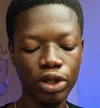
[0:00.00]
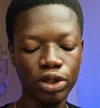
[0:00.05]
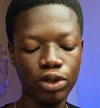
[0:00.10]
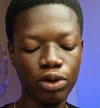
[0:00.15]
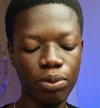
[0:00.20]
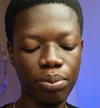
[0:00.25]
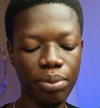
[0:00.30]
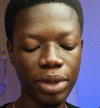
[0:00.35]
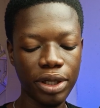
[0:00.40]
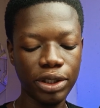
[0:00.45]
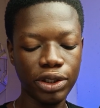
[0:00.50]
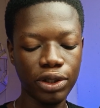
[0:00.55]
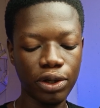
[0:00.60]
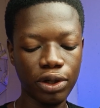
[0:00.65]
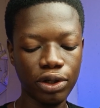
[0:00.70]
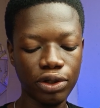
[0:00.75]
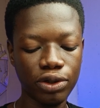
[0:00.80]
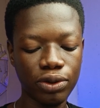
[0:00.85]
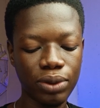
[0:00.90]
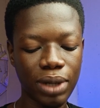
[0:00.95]
So make sure
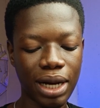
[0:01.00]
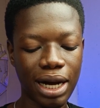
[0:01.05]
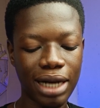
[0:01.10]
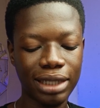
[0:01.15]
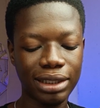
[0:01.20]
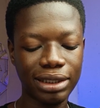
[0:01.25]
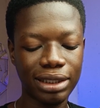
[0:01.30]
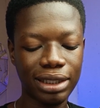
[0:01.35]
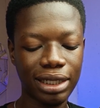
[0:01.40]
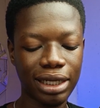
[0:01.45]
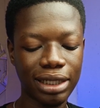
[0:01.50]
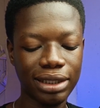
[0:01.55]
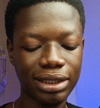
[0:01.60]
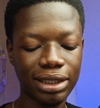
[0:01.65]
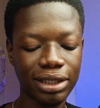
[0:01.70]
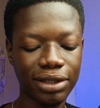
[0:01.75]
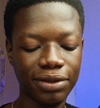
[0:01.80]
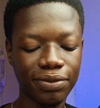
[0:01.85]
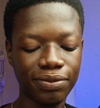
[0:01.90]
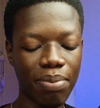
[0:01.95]
you are
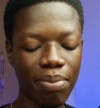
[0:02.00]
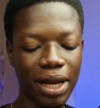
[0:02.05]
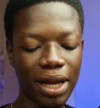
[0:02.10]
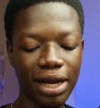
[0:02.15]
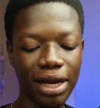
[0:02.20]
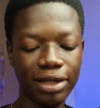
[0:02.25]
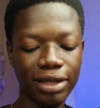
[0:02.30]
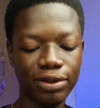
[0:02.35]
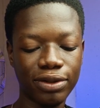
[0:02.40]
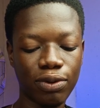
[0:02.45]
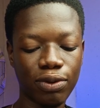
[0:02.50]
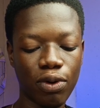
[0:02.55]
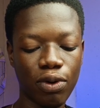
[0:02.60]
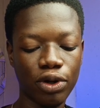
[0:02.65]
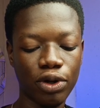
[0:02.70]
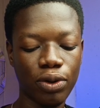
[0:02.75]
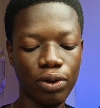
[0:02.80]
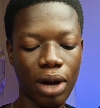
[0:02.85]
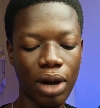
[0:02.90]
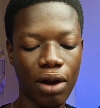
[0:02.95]
selecting balance or
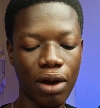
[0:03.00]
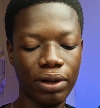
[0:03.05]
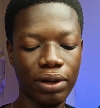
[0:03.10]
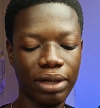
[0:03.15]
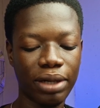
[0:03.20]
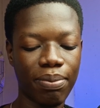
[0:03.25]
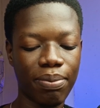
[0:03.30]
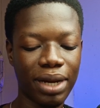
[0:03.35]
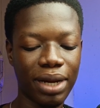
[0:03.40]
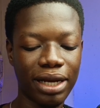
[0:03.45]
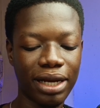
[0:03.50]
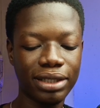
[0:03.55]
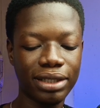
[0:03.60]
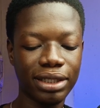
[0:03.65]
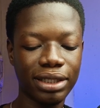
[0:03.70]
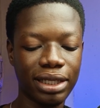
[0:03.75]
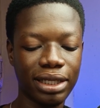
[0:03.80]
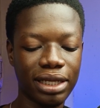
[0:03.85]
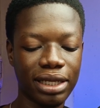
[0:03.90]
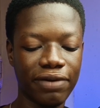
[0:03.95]
you are on the balance
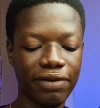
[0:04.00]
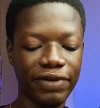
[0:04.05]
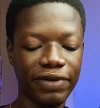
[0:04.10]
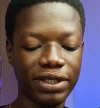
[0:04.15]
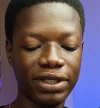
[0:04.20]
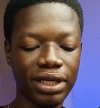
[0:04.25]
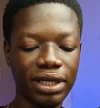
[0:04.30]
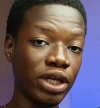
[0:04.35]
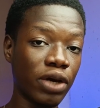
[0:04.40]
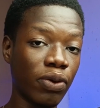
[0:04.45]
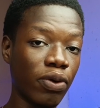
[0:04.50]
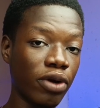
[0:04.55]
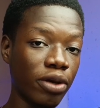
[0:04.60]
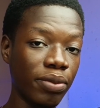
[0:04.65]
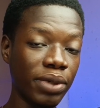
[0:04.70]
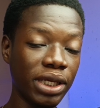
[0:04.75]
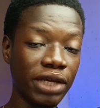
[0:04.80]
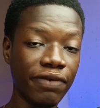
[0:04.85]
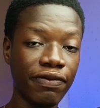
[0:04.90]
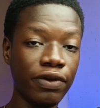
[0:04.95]
interface. So they're going to
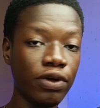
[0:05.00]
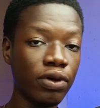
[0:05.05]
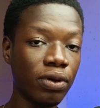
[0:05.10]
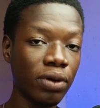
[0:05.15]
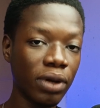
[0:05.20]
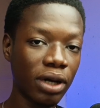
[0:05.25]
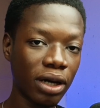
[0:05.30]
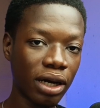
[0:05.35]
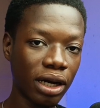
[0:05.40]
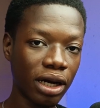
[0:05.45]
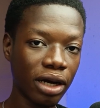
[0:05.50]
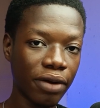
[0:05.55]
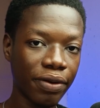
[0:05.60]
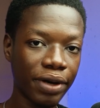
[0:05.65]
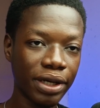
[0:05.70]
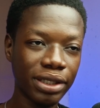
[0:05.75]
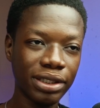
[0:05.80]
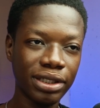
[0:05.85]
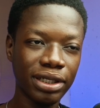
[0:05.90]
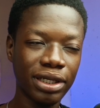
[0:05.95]
be giving you a local
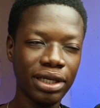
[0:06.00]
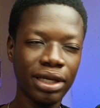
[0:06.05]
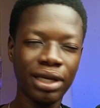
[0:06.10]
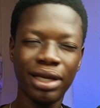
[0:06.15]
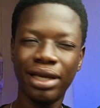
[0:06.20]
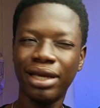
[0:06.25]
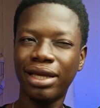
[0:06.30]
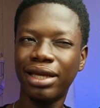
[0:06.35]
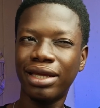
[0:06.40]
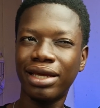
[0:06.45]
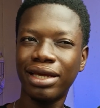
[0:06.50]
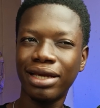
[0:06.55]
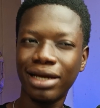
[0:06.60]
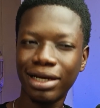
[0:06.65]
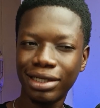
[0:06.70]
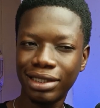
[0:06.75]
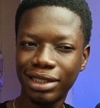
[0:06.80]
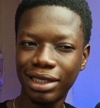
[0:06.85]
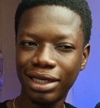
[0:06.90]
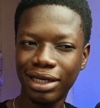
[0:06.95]
currency,
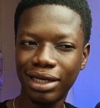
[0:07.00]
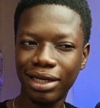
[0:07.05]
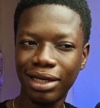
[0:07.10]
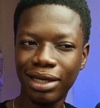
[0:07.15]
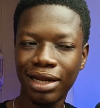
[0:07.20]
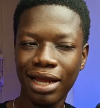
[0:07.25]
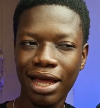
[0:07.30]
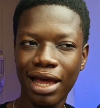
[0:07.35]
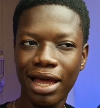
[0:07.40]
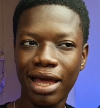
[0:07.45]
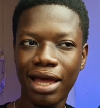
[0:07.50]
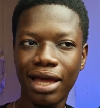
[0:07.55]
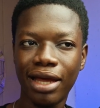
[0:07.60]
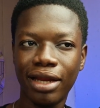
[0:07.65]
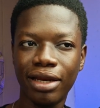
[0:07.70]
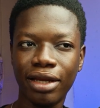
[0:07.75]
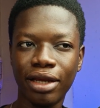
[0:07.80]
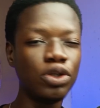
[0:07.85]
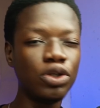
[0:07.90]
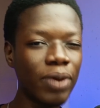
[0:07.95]
Kenya shilling,
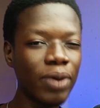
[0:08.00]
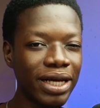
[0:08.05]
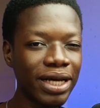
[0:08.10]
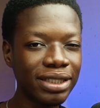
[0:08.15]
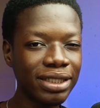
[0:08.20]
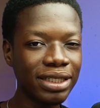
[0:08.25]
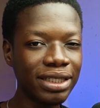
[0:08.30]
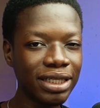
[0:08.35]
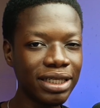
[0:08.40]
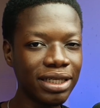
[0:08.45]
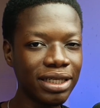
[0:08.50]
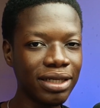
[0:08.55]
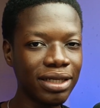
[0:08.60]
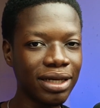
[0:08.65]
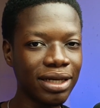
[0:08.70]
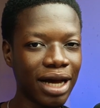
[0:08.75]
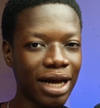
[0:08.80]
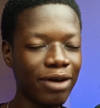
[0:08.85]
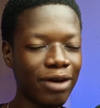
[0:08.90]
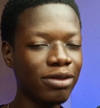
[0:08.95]
and USD.
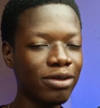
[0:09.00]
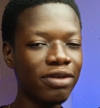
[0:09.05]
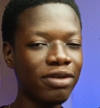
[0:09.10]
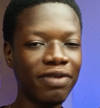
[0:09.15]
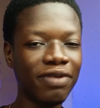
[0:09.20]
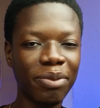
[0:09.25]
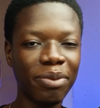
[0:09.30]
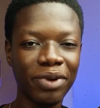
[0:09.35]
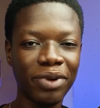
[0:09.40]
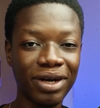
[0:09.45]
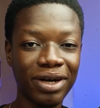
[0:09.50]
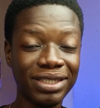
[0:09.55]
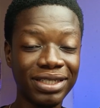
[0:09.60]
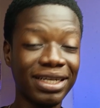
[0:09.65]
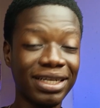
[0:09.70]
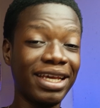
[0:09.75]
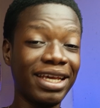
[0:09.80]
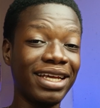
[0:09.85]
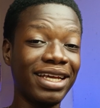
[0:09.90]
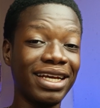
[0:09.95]
I don't know if I'm pronouncing
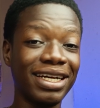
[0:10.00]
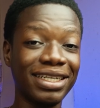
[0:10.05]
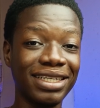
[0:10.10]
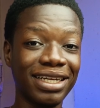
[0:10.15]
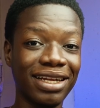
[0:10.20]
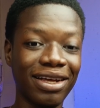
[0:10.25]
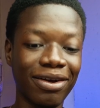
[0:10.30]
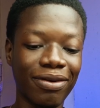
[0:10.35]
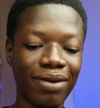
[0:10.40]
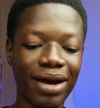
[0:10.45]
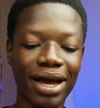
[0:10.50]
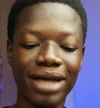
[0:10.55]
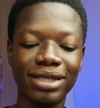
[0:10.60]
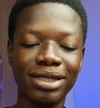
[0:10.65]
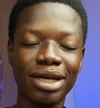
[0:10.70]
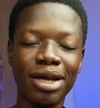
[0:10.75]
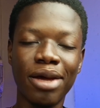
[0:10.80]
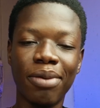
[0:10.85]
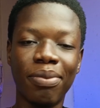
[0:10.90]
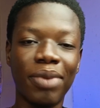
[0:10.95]
the Kenya shilling right,
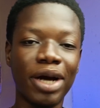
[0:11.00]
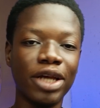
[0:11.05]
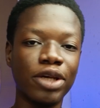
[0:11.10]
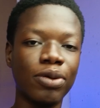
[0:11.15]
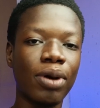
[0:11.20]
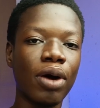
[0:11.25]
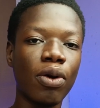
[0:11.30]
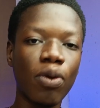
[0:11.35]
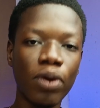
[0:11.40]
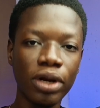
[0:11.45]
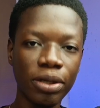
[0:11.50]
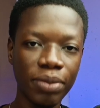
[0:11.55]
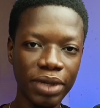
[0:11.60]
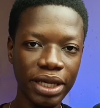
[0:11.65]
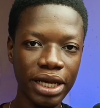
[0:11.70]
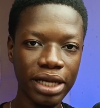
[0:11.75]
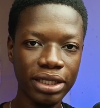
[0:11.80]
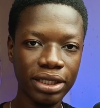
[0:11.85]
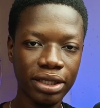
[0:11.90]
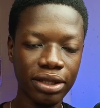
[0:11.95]
but you are going to be
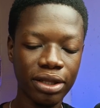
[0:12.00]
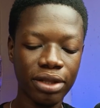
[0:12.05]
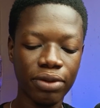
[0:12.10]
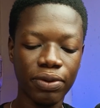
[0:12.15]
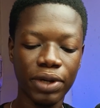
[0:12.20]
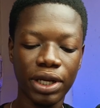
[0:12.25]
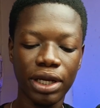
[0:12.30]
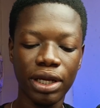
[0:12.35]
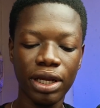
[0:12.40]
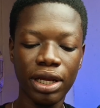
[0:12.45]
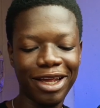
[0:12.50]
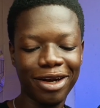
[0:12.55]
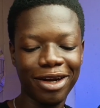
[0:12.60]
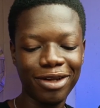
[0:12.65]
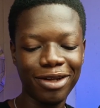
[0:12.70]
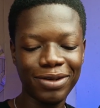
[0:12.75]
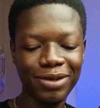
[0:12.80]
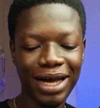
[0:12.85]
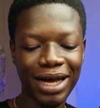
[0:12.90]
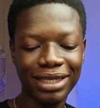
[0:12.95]
getting 3. In
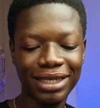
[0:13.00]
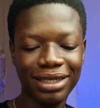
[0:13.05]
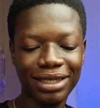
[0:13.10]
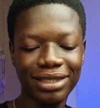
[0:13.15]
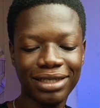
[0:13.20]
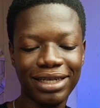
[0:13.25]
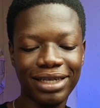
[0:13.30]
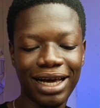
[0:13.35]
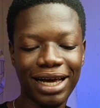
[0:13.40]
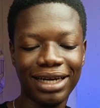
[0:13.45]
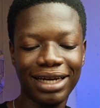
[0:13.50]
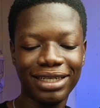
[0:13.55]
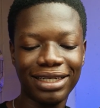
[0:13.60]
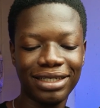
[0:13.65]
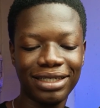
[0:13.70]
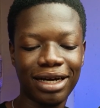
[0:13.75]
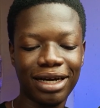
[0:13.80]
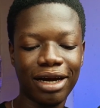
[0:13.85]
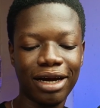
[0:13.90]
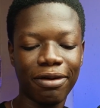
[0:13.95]
order to access the
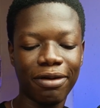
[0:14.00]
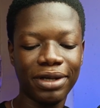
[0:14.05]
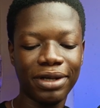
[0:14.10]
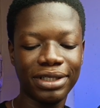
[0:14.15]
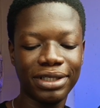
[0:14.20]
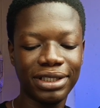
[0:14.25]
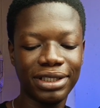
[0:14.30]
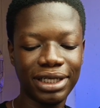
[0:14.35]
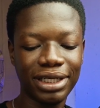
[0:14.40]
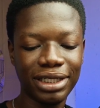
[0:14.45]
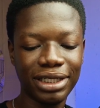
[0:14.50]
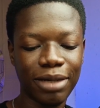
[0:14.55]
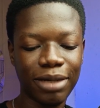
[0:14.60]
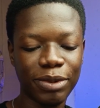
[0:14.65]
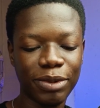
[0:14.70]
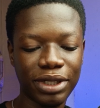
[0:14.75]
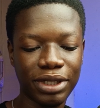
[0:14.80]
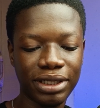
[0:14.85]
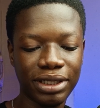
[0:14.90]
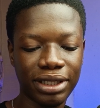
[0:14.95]
additional currency, just come
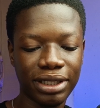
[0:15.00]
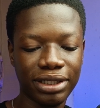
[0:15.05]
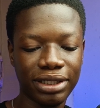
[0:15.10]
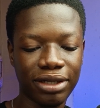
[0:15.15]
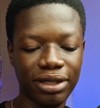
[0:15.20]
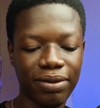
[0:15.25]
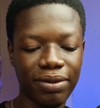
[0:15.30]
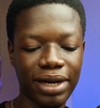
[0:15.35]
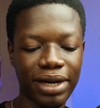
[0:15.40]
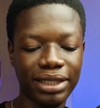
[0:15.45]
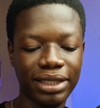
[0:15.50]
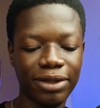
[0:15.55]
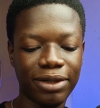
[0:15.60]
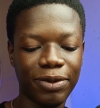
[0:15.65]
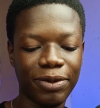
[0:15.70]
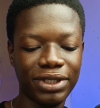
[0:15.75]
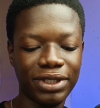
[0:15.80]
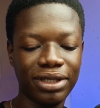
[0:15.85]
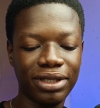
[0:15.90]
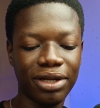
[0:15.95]
to this section right here,
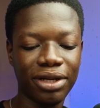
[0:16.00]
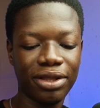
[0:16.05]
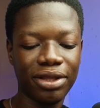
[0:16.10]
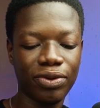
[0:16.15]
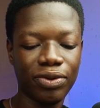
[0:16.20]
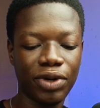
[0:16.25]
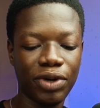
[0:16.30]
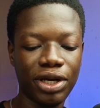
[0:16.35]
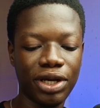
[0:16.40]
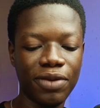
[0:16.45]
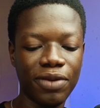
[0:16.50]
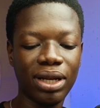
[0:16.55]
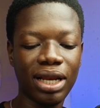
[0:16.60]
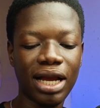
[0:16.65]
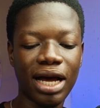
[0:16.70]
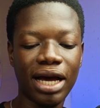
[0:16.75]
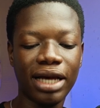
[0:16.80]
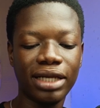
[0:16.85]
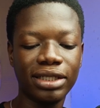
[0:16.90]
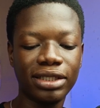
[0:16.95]
which is the 3
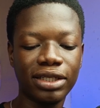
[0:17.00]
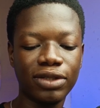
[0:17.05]
line.